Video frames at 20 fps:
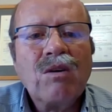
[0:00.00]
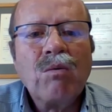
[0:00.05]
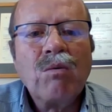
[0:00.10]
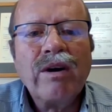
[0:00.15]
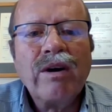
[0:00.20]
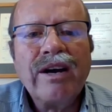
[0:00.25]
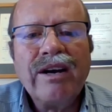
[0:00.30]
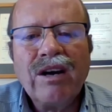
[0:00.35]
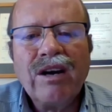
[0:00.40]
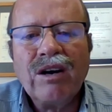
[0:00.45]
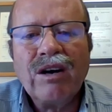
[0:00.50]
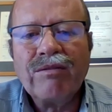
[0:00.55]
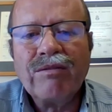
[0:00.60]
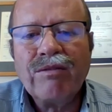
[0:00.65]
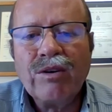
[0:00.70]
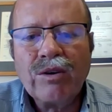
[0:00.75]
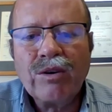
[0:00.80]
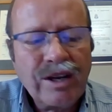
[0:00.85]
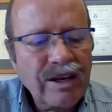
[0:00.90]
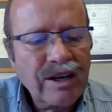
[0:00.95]
way of
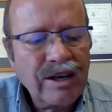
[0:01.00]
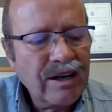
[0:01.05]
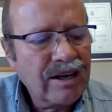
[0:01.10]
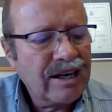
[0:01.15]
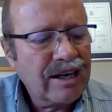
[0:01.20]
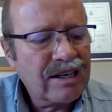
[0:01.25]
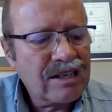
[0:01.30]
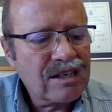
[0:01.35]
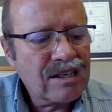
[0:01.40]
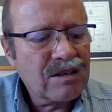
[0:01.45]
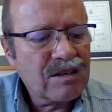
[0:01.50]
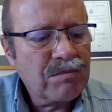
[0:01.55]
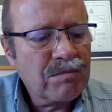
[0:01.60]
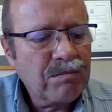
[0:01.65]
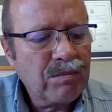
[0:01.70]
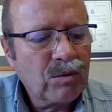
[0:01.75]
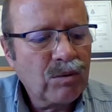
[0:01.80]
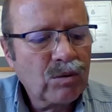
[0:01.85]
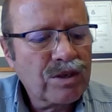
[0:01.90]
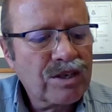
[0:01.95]
looking at
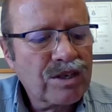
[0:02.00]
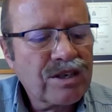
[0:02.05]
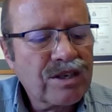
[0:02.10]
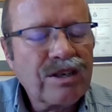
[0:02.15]
support